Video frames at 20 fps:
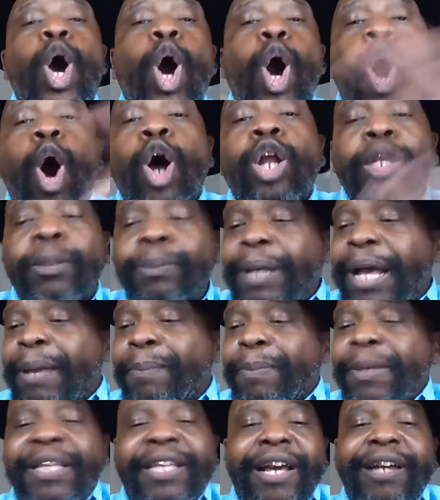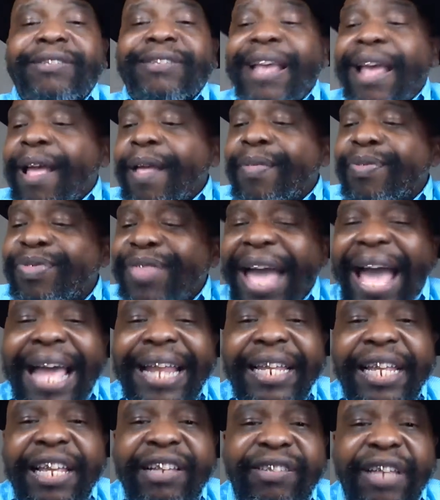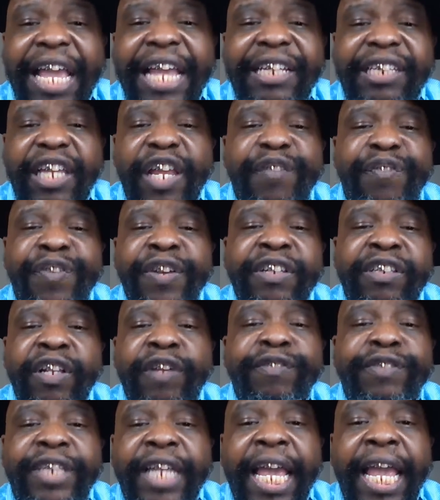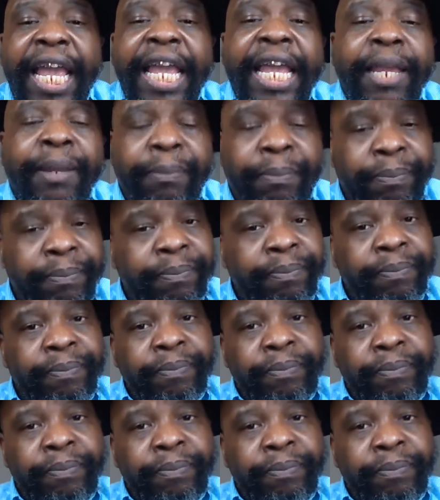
all of them got, because that is a defensive team.